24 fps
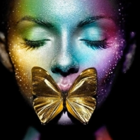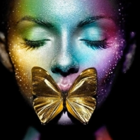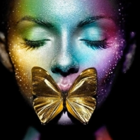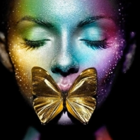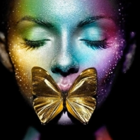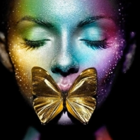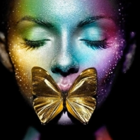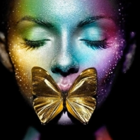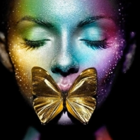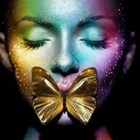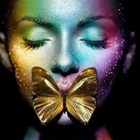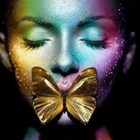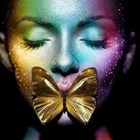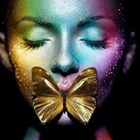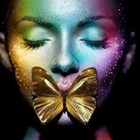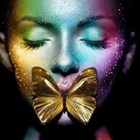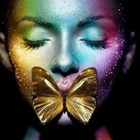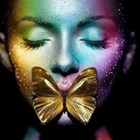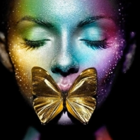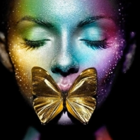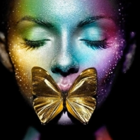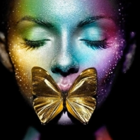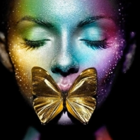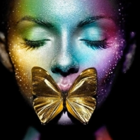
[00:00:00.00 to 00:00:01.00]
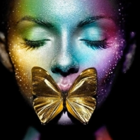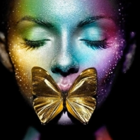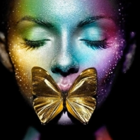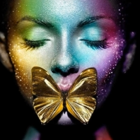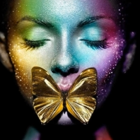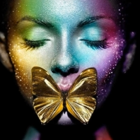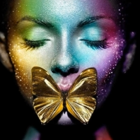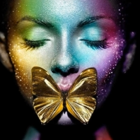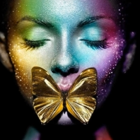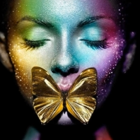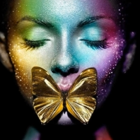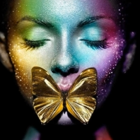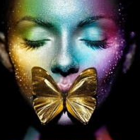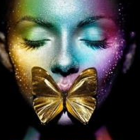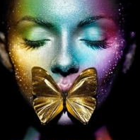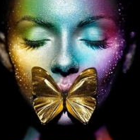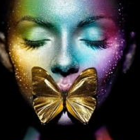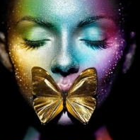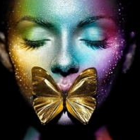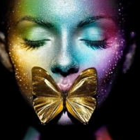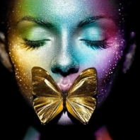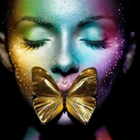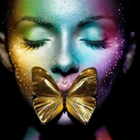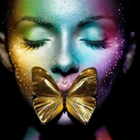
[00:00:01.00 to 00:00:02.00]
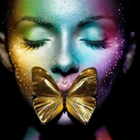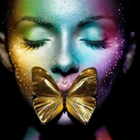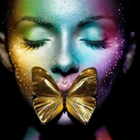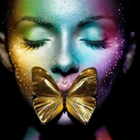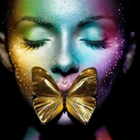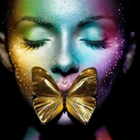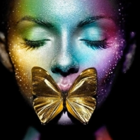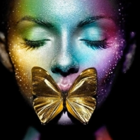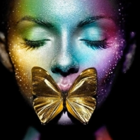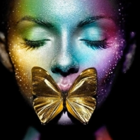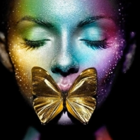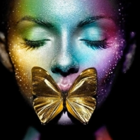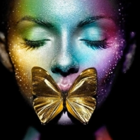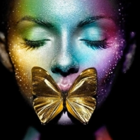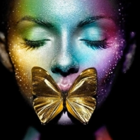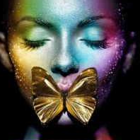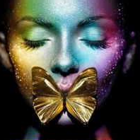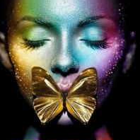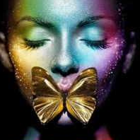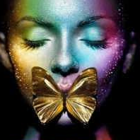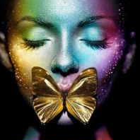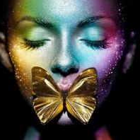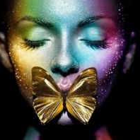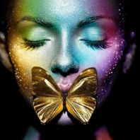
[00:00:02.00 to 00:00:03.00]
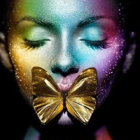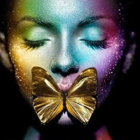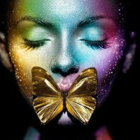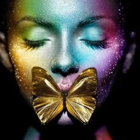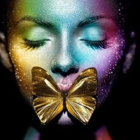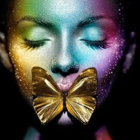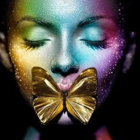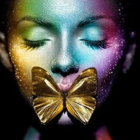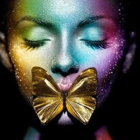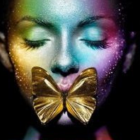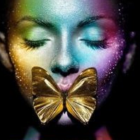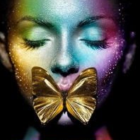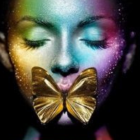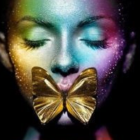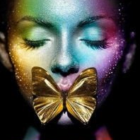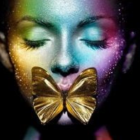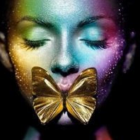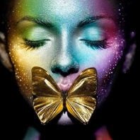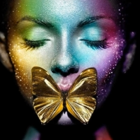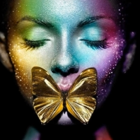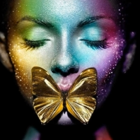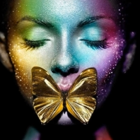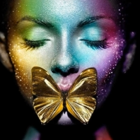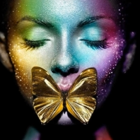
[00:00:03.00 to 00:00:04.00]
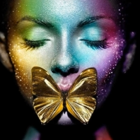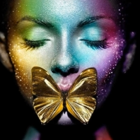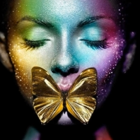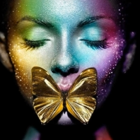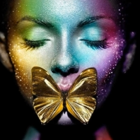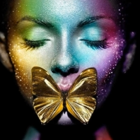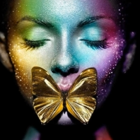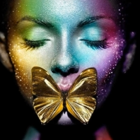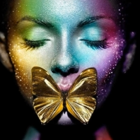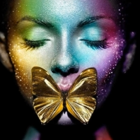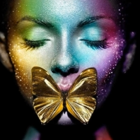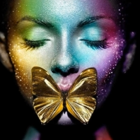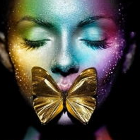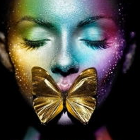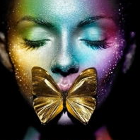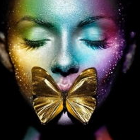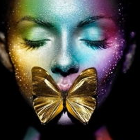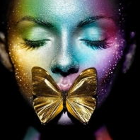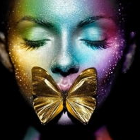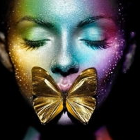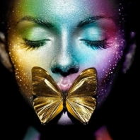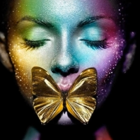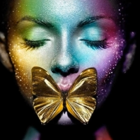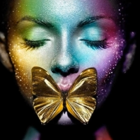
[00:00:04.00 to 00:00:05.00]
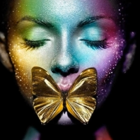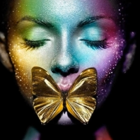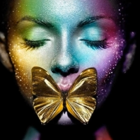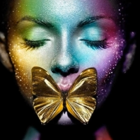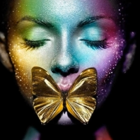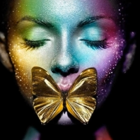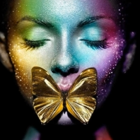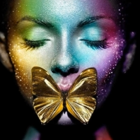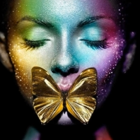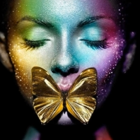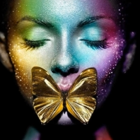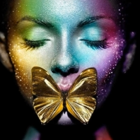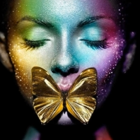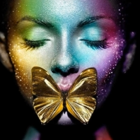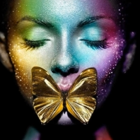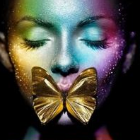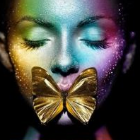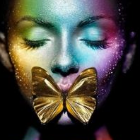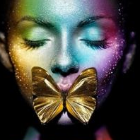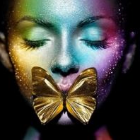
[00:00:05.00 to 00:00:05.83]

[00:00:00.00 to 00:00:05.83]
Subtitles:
[no speech]